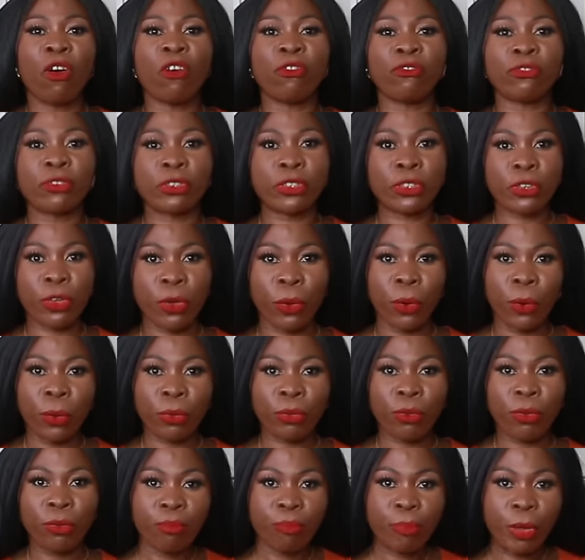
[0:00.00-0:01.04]
of a
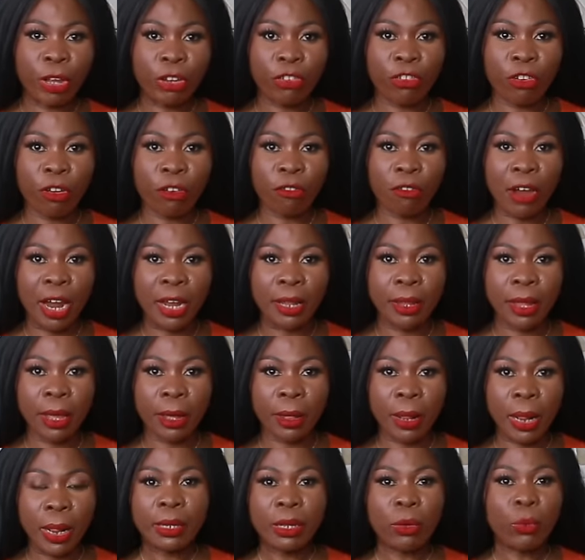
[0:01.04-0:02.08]
skirt. Picture right
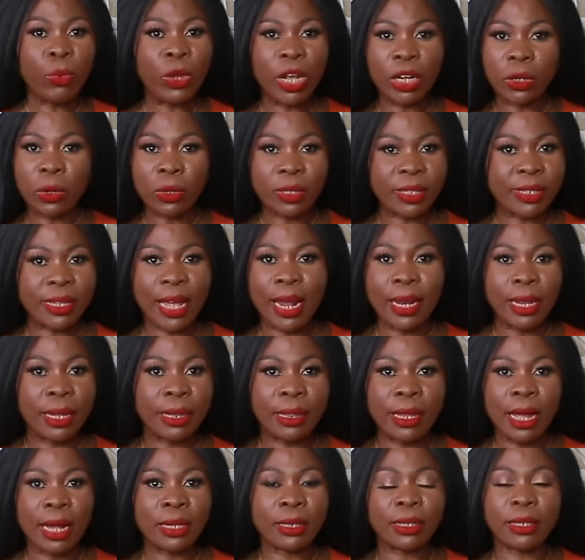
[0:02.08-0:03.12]
there. We are not studying
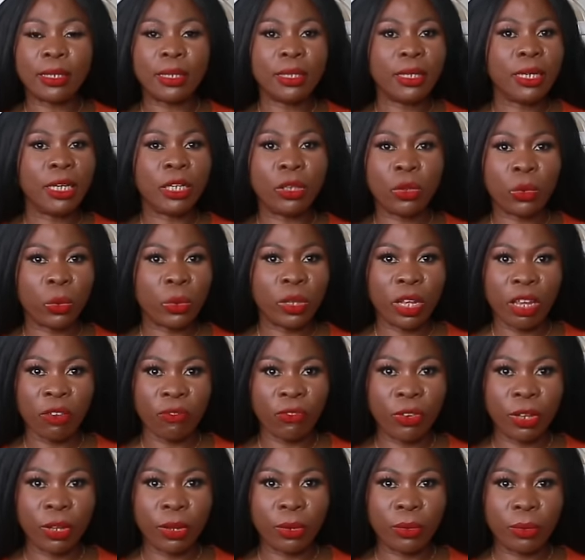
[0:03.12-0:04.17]
that in today's
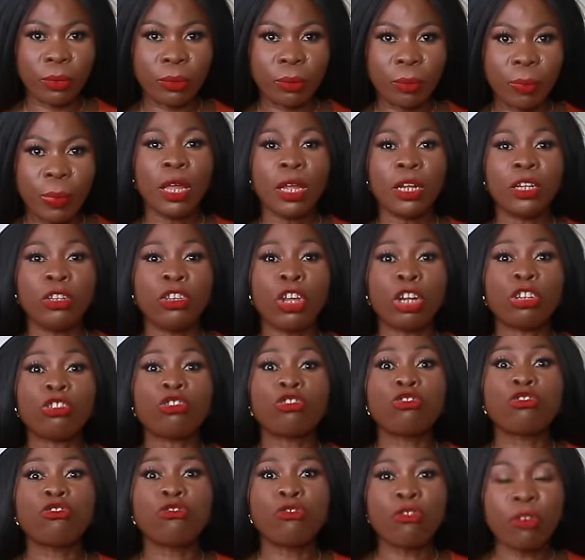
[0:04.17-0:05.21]
video. The
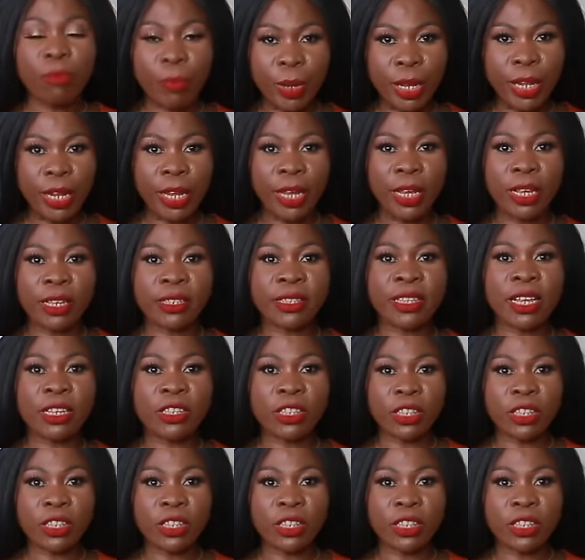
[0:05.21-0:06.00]
true mini is the